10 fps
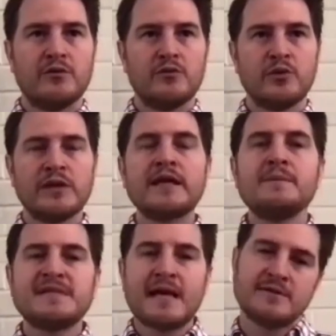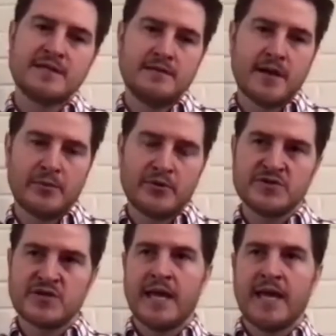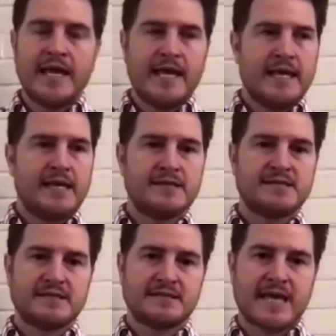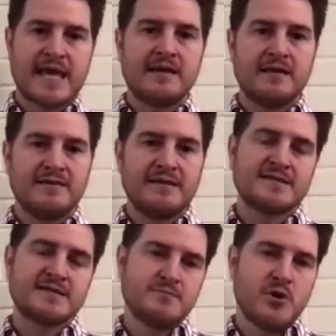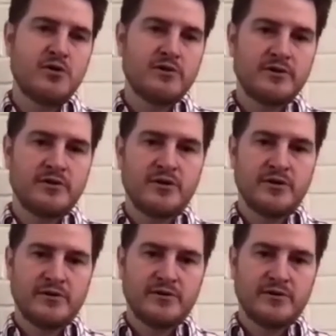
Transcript: really comes down to numbers, is taking these smaller